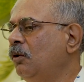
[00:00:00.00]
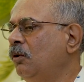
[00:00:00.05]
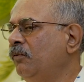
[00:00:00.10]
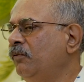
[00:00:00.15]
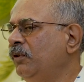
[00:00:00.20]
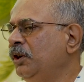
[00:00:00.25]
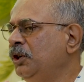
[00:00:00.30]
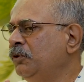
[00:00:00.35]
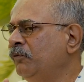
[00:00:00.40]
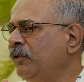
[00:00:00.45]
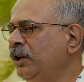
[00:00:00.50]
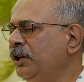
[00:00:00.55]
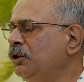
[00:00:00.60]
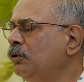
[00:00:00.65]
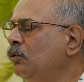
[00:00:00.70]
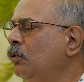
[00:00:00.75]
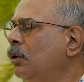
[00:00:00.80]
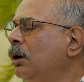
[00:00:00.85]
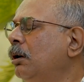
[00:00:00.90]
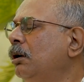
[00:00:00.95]
or when
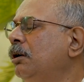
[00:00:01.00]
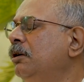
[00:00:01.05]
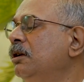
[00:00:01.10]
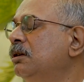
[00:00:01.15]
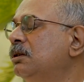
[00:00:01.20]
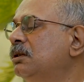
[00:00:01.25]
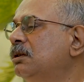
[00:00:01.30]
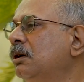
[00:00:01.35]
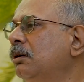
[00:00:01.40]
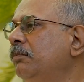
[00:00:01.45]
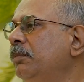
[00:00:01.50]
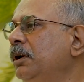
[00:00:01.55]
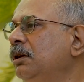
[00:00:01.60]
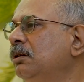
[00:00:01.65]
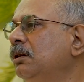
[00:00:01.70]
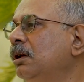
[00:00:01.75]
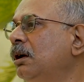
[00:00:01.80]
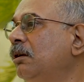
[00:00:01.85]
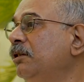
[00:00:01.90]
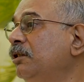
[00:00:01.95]
you are
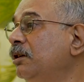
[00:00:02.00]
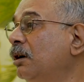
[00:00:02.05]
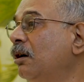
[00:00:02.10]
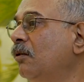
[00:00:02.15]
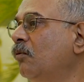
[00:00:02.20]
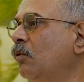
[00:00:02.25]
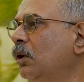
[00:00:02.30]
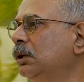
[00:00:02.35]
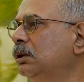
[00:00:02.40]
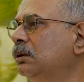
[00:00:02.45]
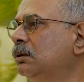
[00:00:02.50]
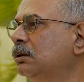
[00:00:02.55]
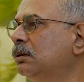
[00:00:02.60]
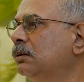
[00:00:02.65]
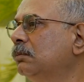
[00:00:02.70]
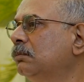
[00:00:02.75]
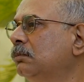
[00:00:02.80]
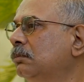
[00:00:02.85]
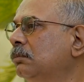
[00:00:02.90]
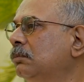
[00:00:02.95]
disturbing their young ones,